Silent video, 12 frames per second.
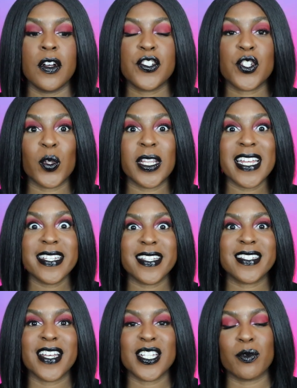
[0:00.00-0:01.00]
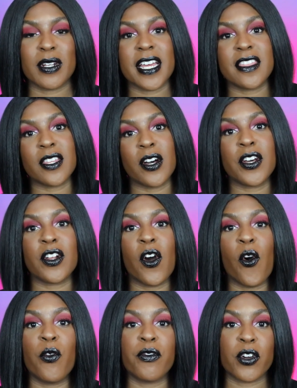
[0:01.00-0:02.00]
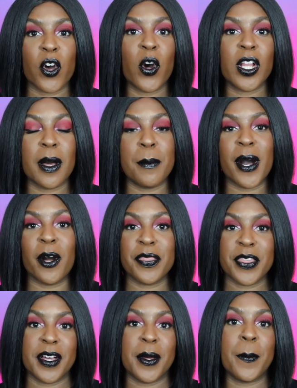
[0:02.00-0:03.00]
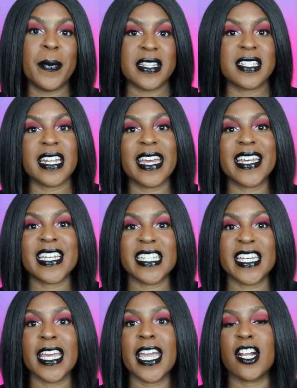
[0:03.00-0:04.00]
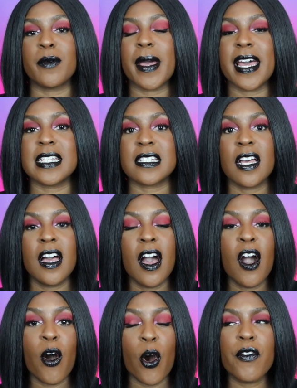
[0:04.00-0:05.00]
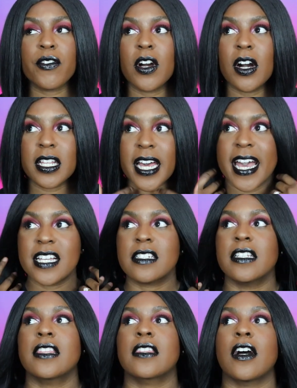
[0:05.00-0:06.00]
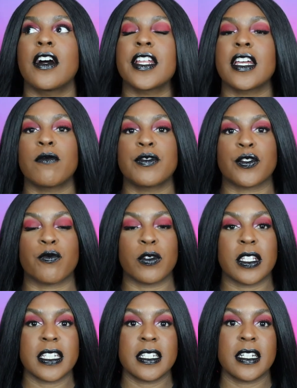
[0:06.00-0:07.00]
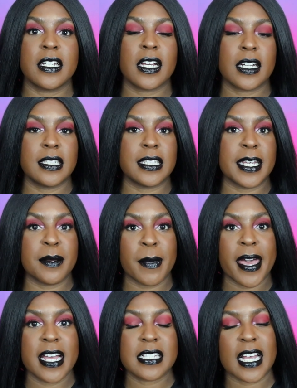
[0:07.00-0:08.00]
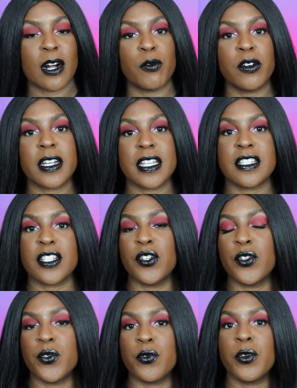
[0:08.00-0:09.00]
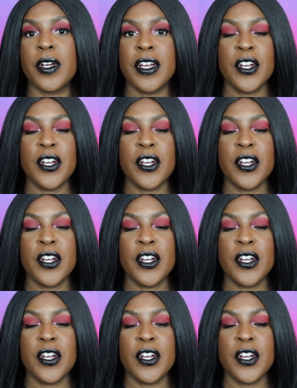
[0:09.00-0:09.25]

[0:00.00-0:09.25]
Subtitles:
So let's discuss what I thought overall about the Bentonite Clay Hair Mask. Overall, I actually thought it was a really good clay mask. I will continue